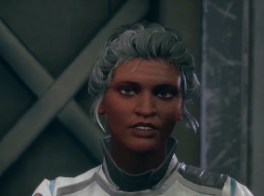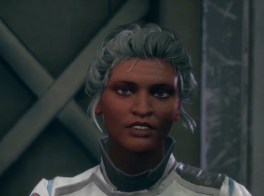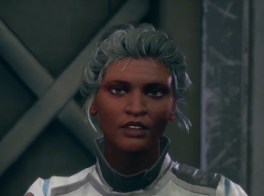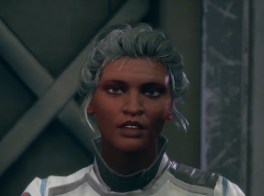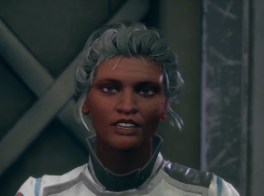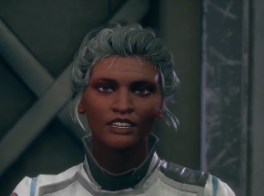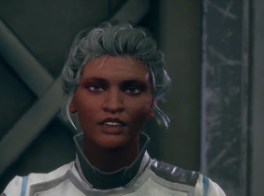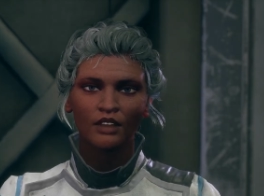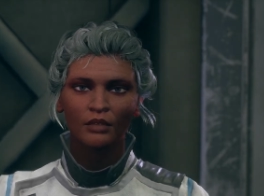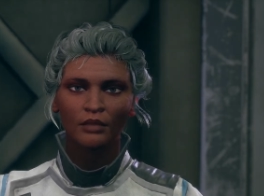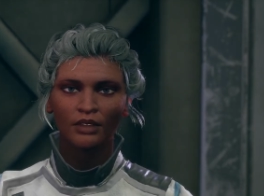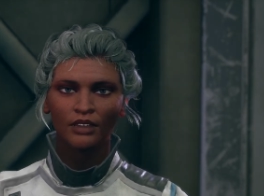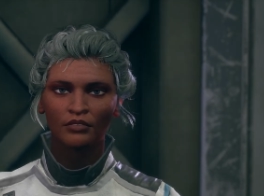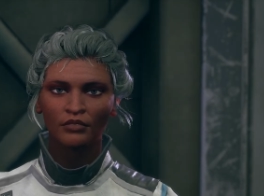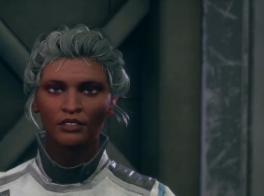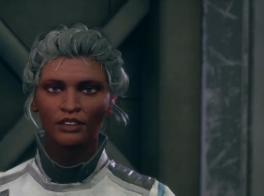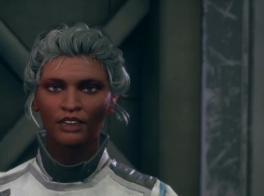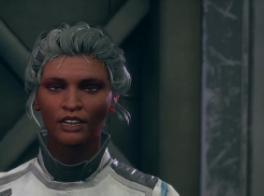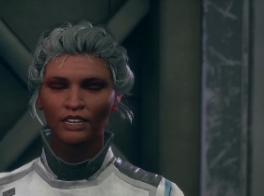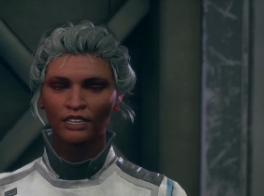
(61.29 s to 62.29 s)
You need a
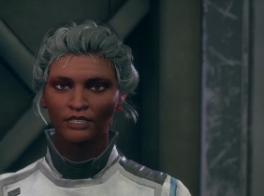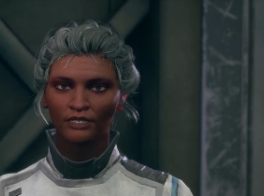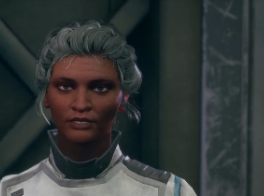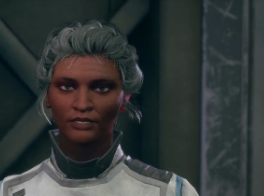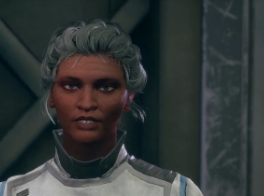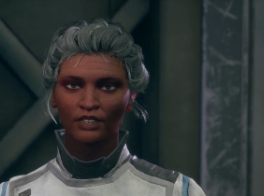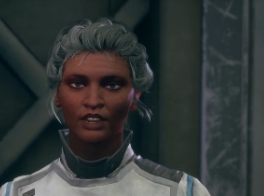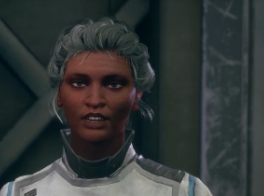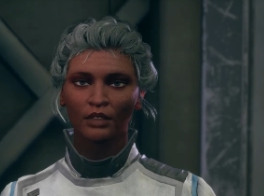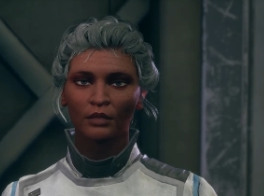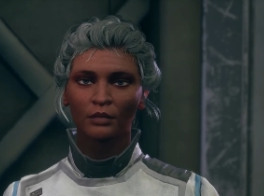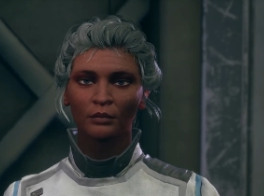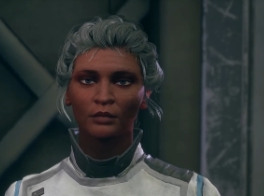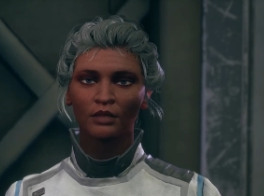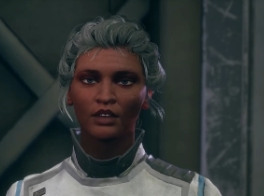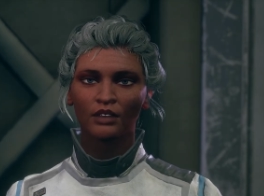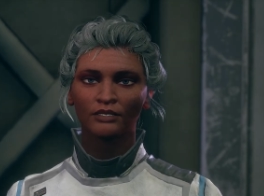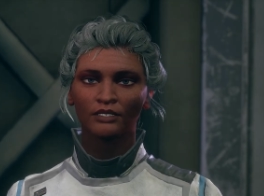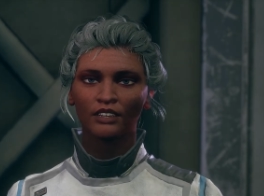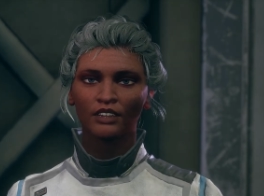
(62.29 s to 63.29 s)
deft hand to straighten a
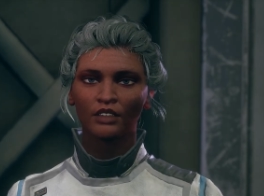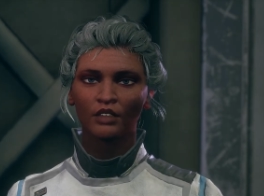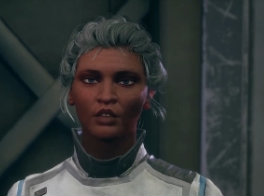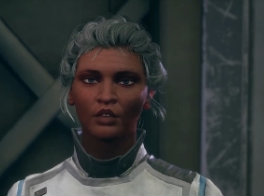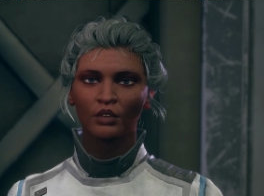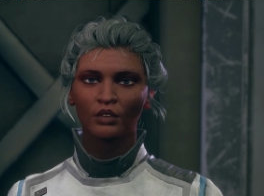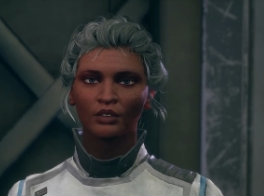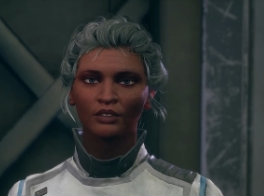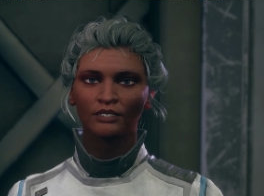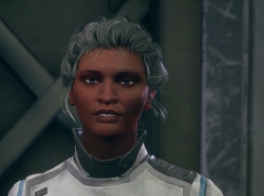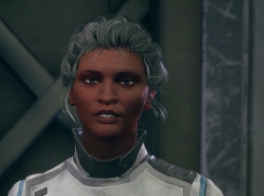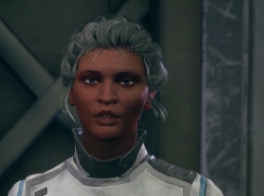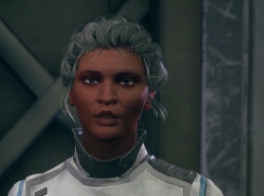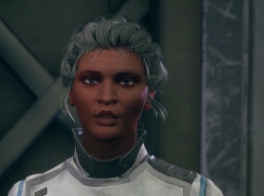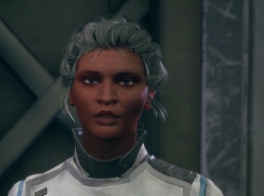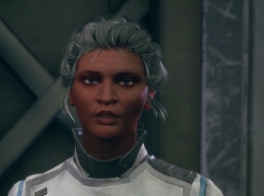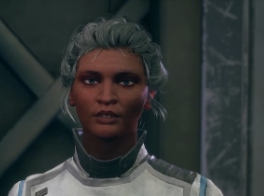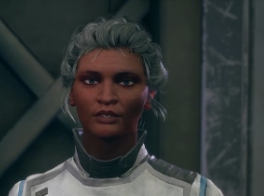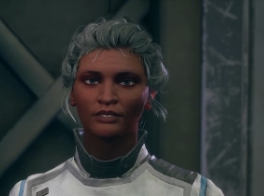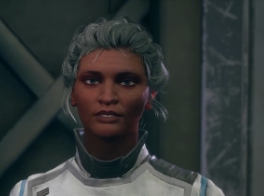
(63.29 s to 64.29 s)
busted nose
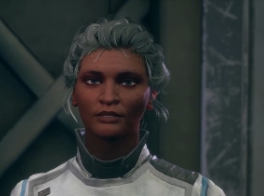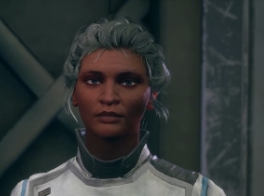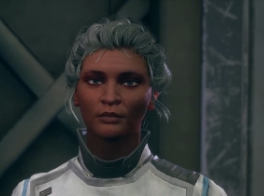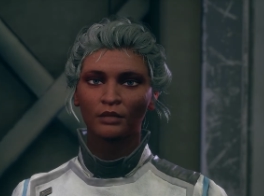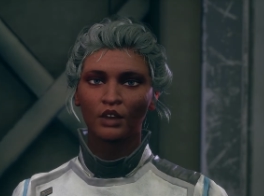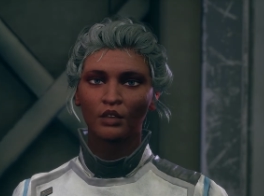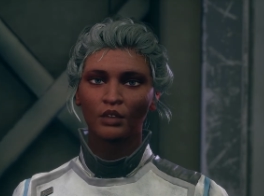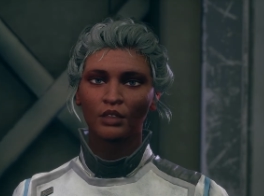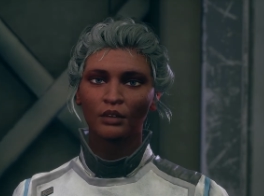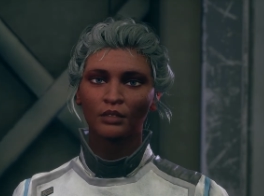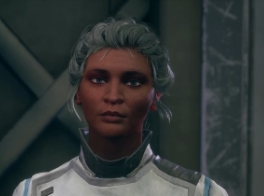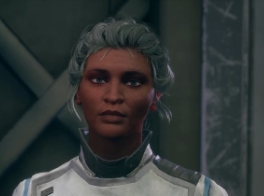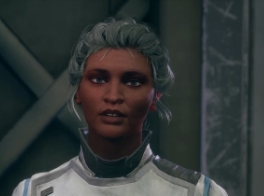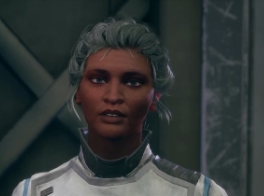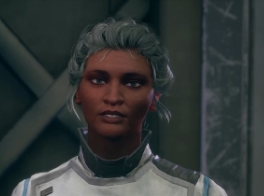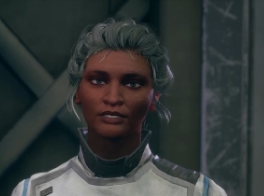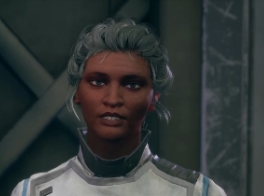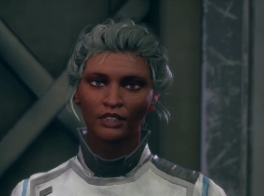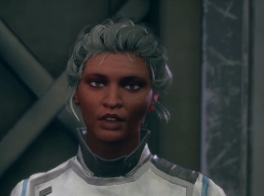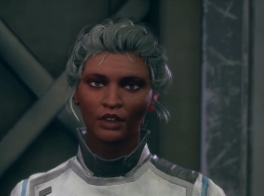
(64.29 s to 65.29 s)
or sparkle up
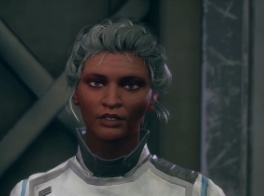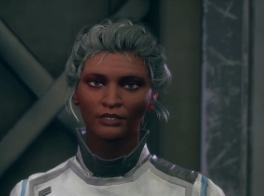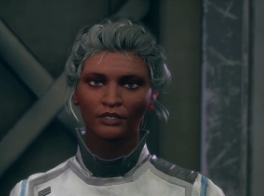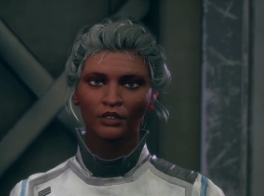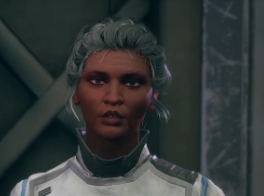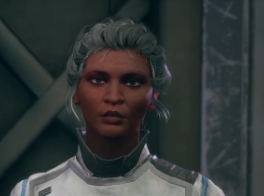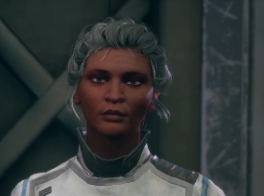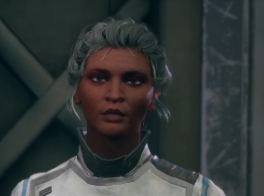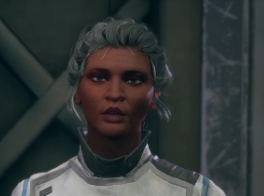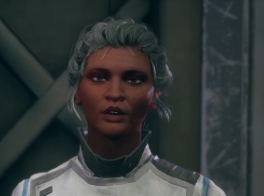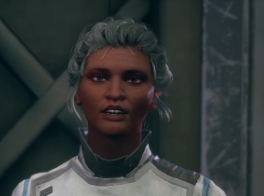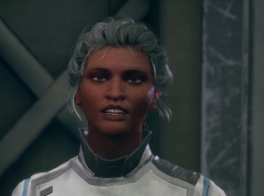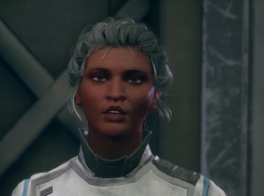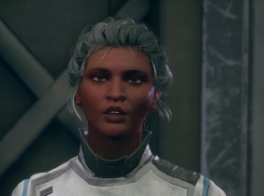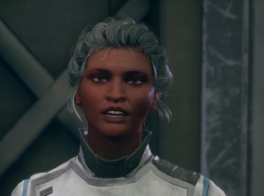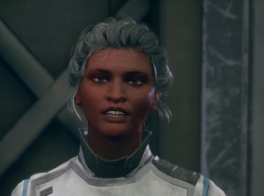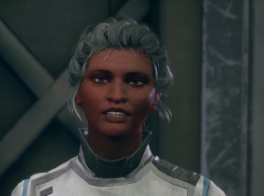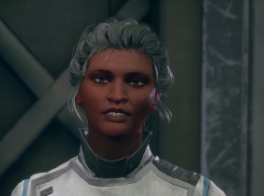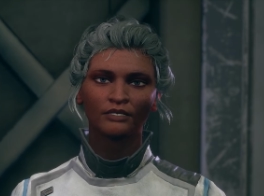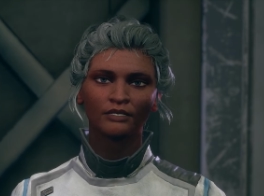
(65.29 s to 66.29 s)
those not-so-pearly
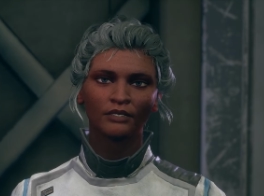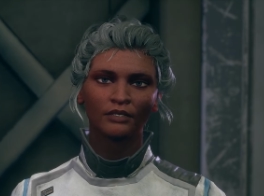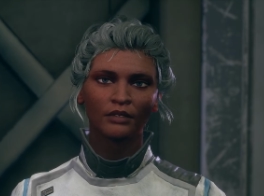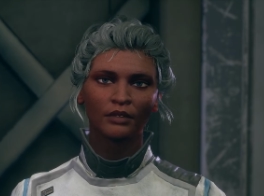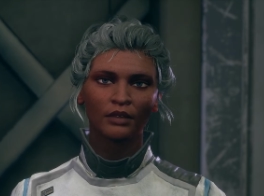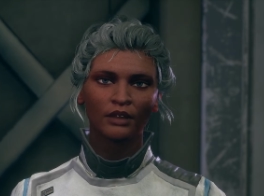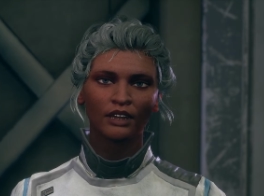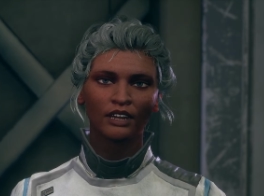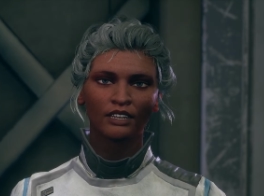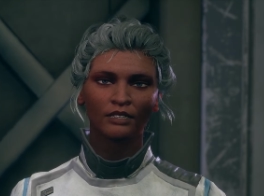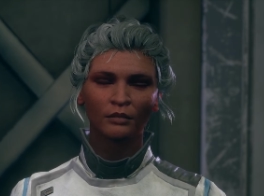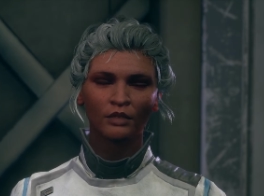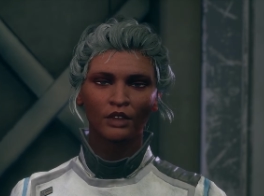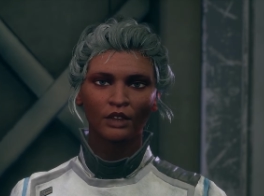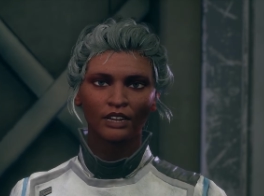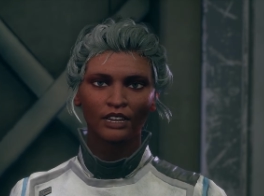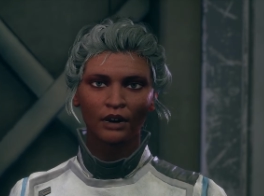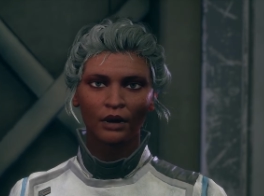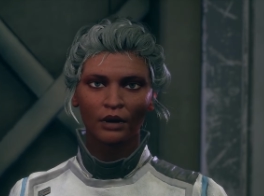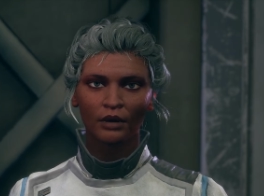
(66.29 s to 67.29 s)
whites? I'm your
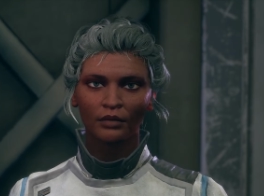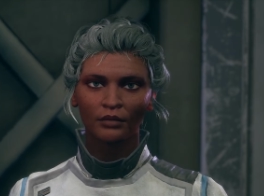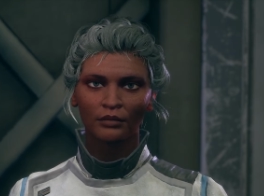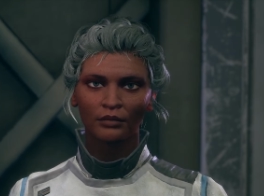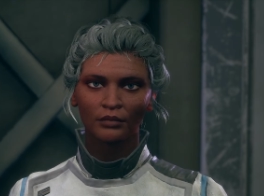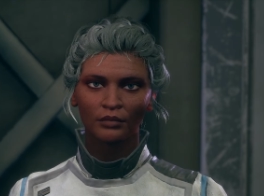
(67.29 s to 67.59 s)
gal.